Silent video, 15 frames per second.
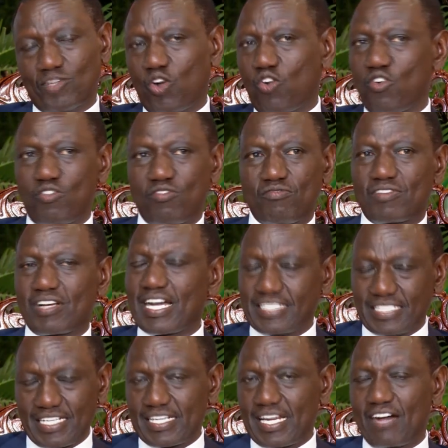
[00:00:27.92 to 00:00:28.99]
on
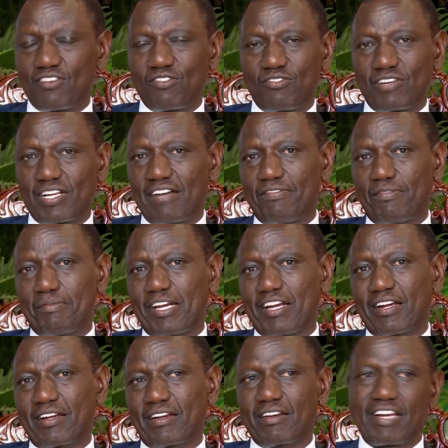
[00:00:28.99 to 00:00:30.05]
cutting down on
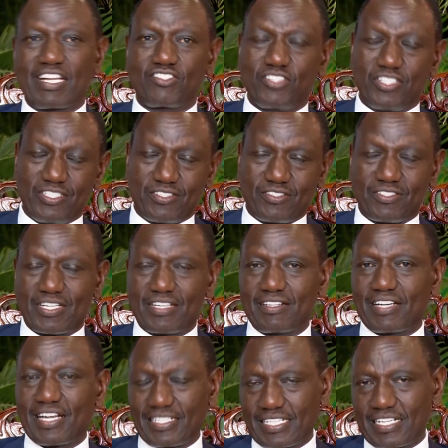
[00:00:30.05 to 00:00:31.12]
government largesses
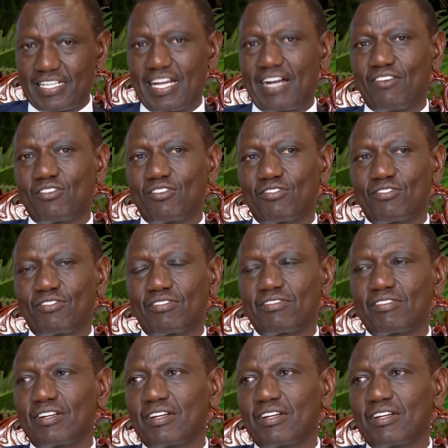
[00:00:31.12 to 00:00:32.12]
and cutting down on